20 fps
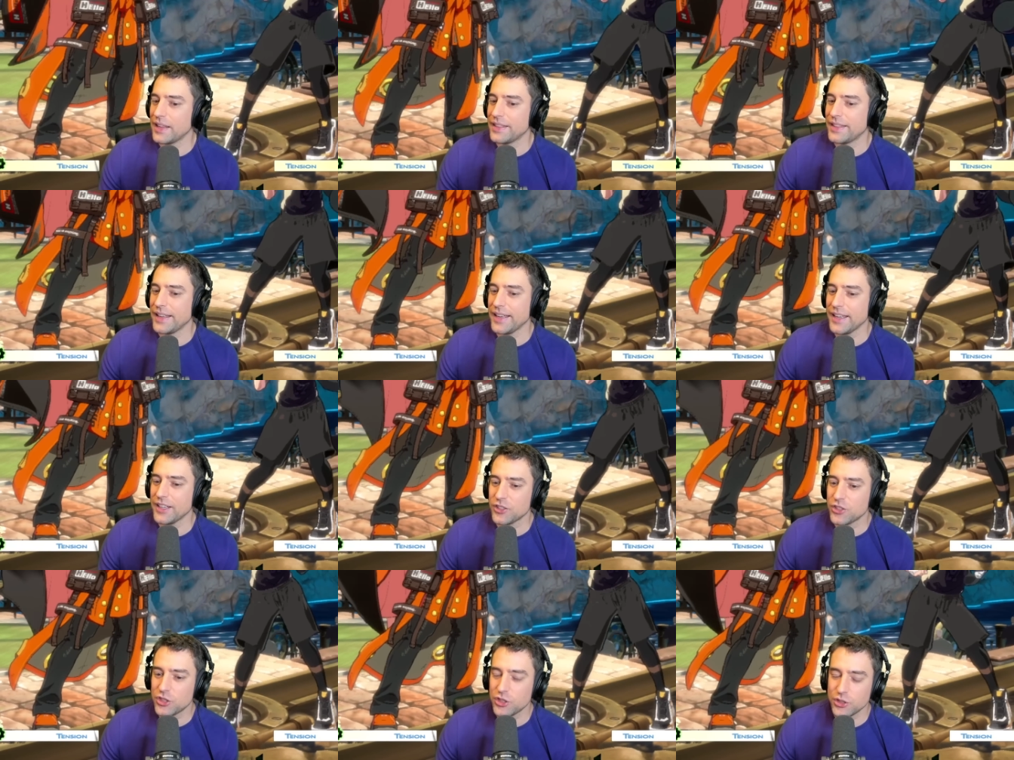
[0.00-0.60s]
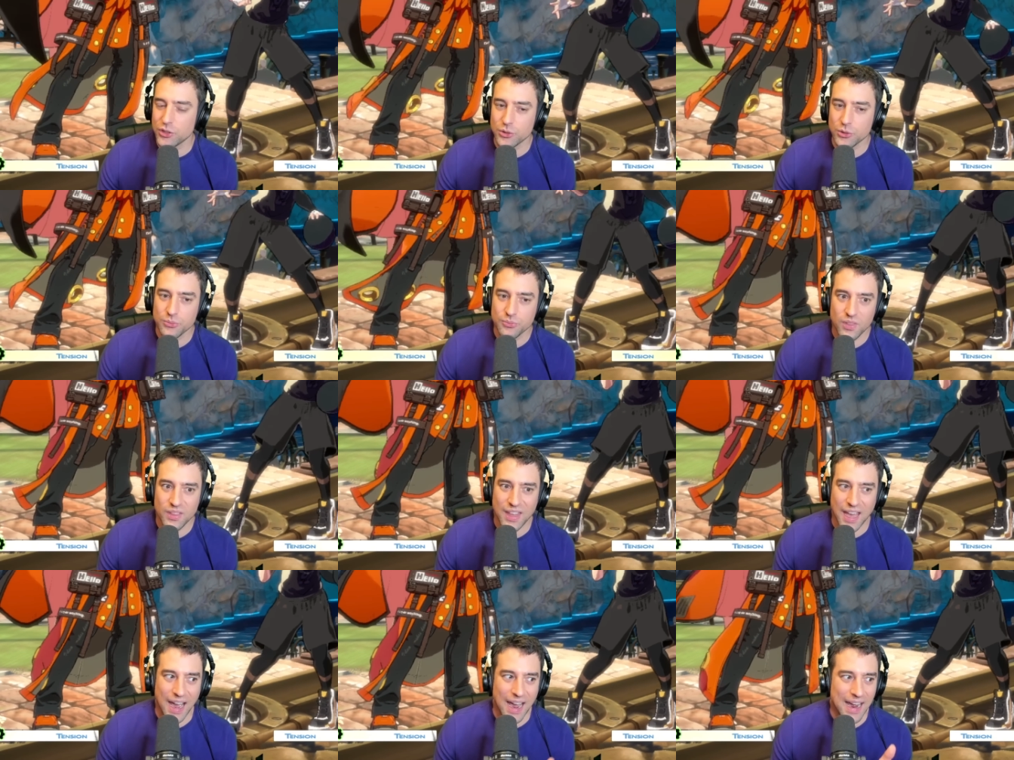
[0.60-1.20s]
The issue
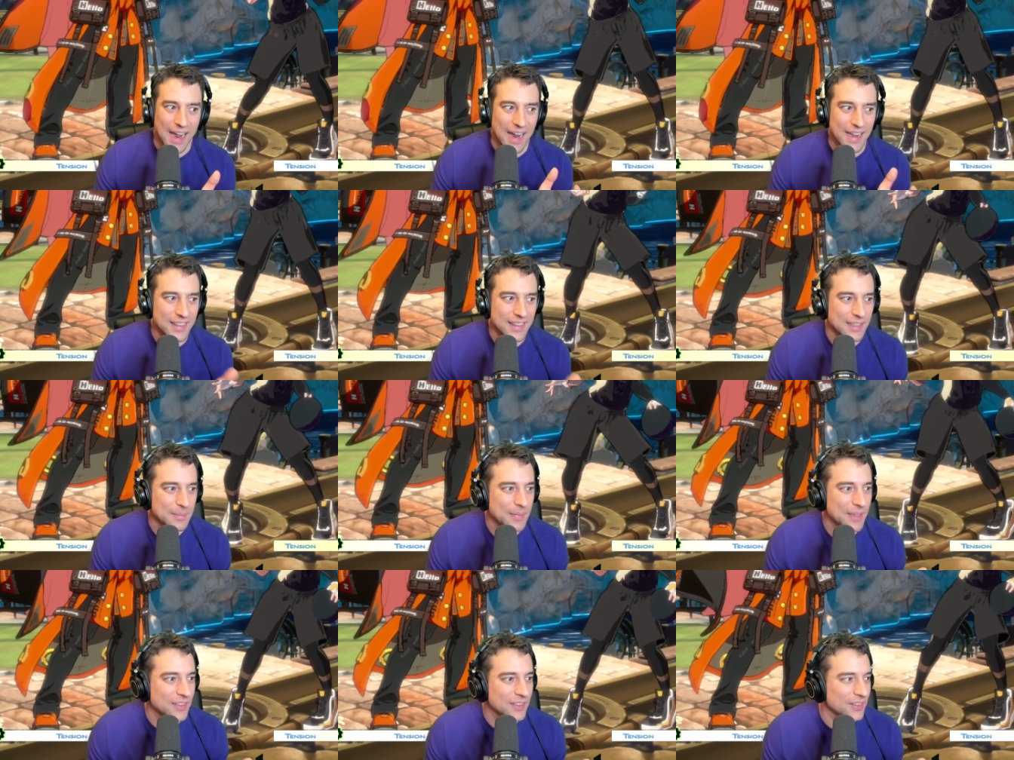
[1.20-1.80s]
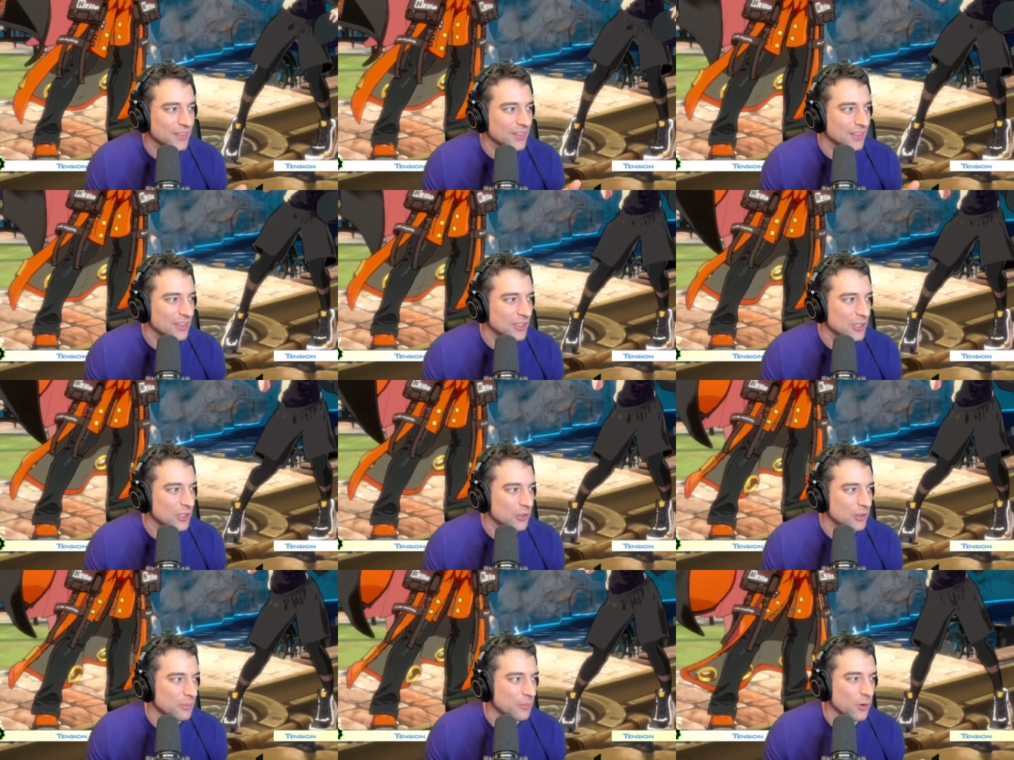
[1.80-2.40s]
that I, I think makes this a
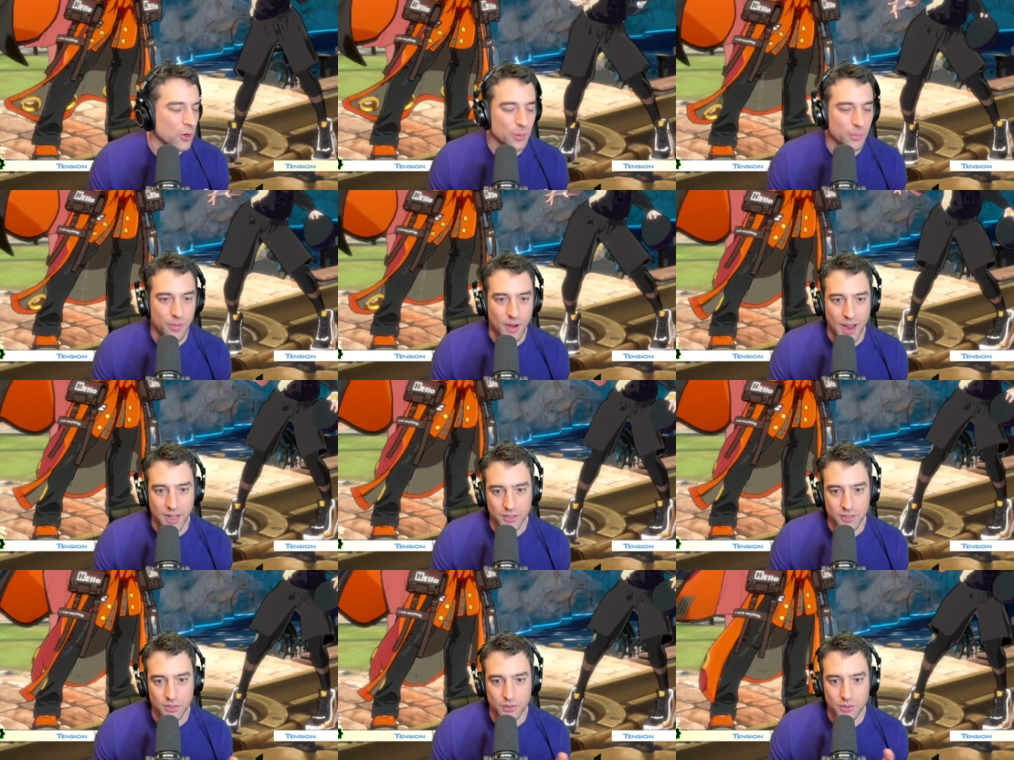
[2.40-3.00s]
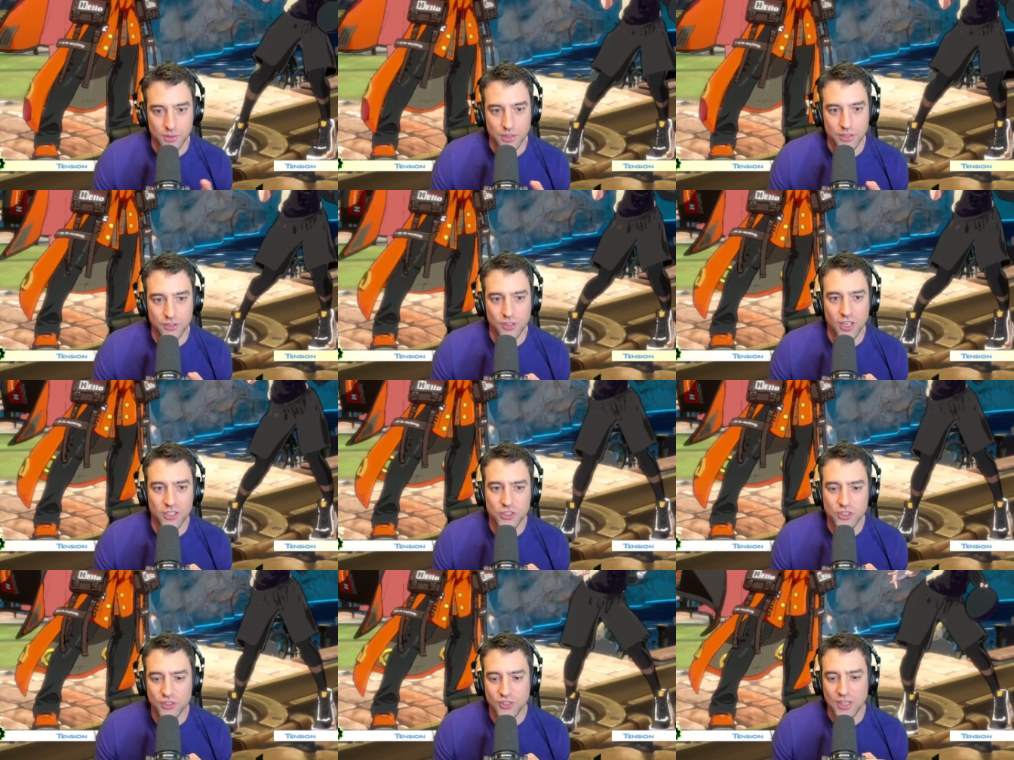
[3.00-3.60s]
little more impractical is
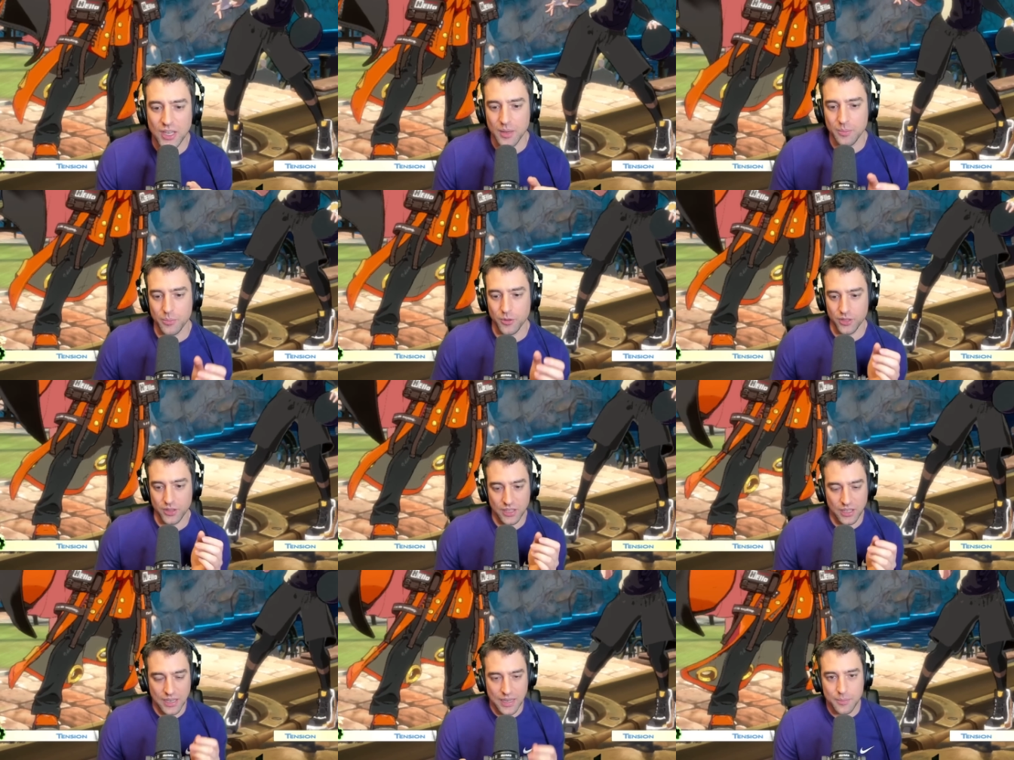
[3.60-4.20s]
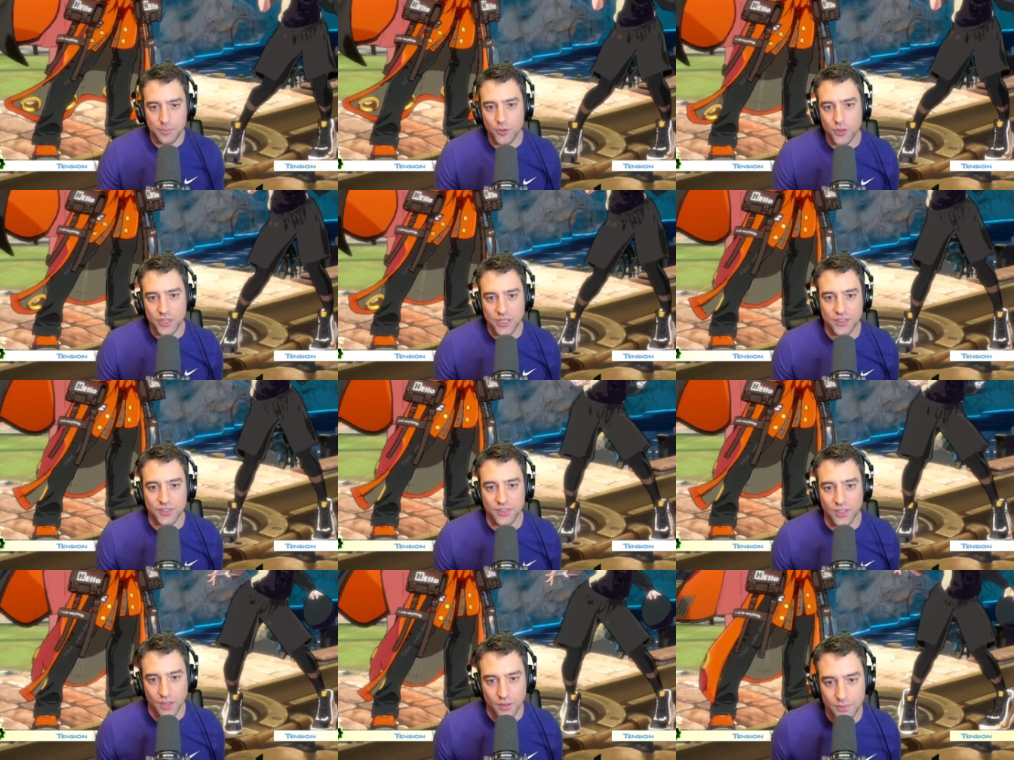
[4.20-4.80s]
not just just the input. The input
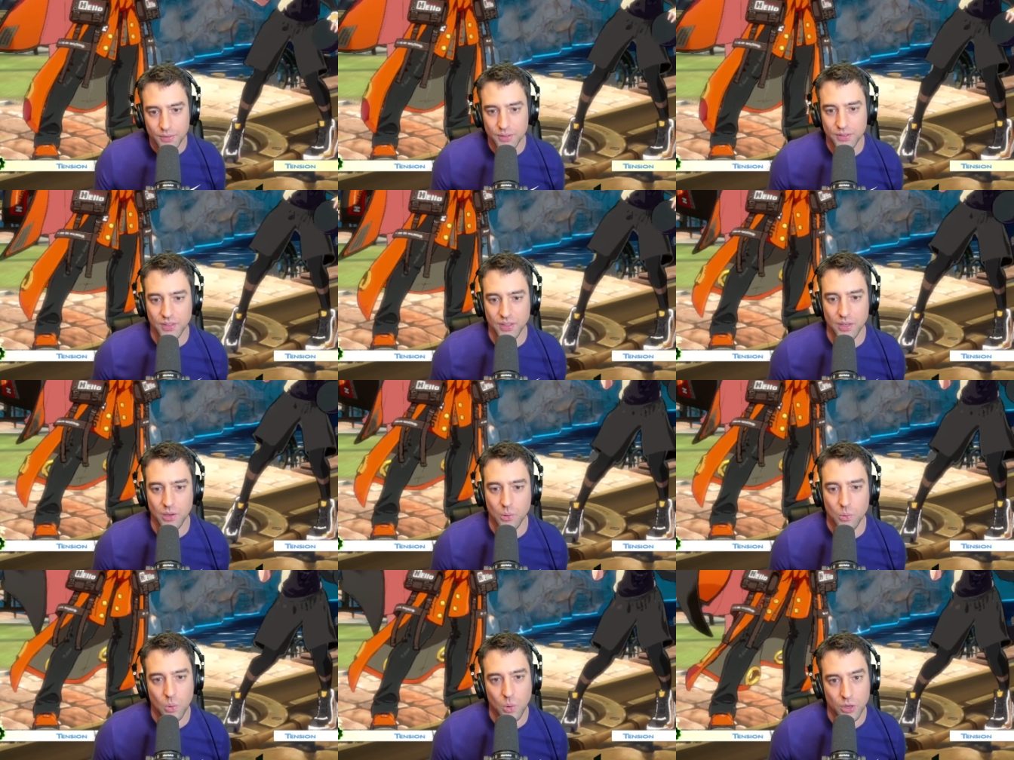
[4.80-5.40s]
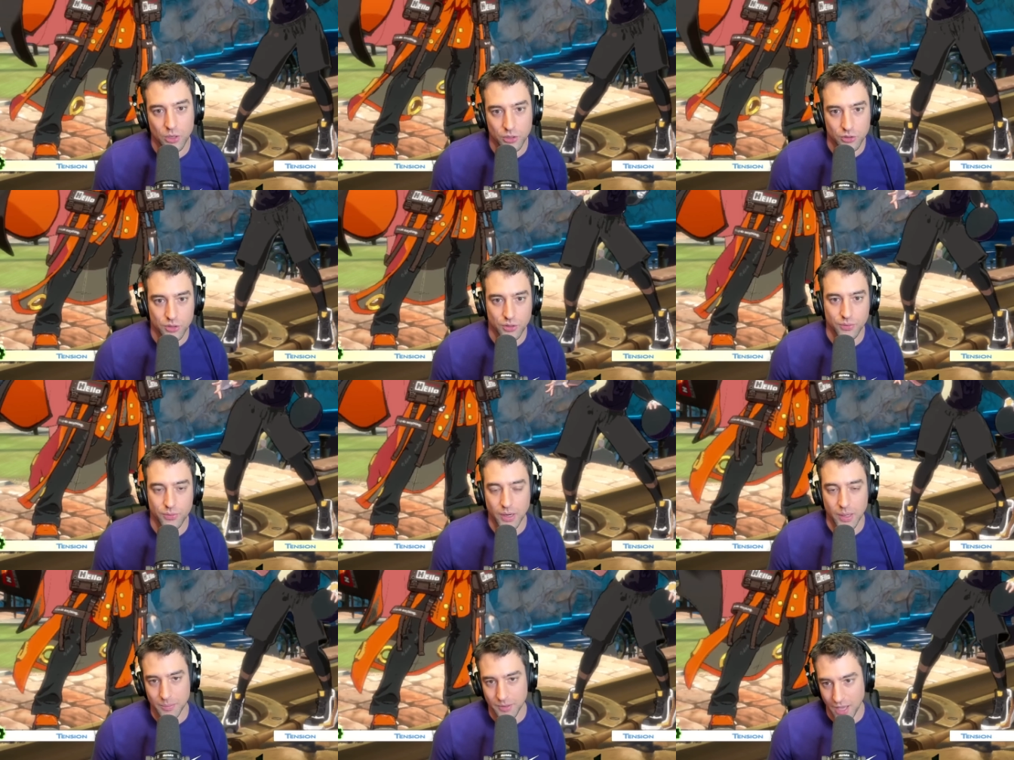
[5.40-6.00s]
itself is like a one or
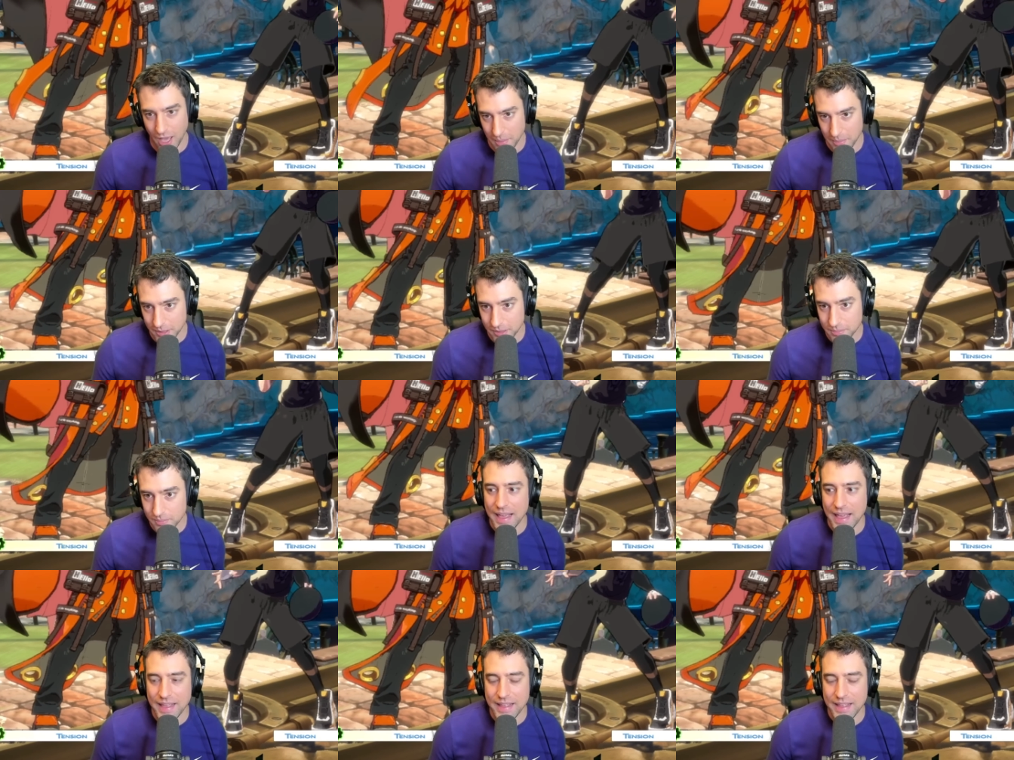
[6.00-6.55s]
two frame timing.